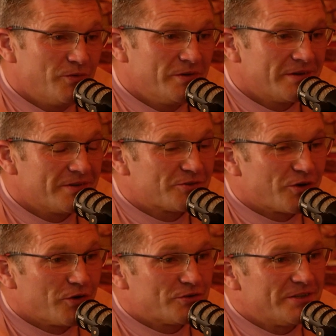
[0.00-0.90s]
we do in the
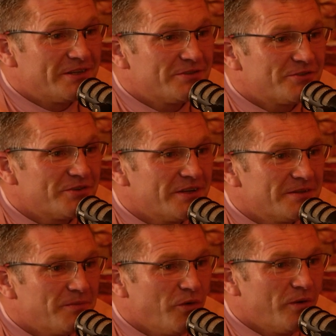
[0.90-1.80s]
construction industry
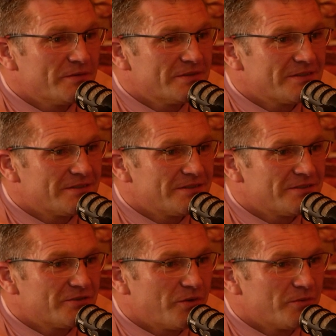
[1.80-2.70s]
at the moment, because
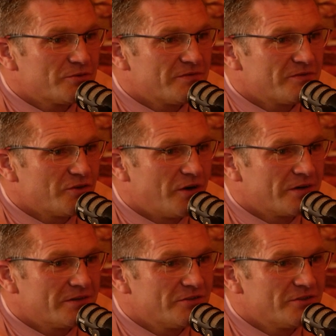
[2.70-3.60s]
there's so much of a
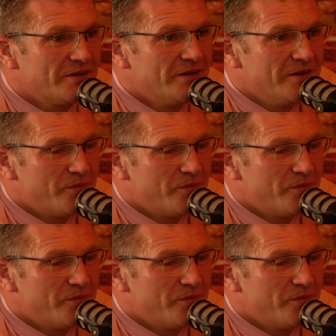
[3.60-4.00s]
shortage.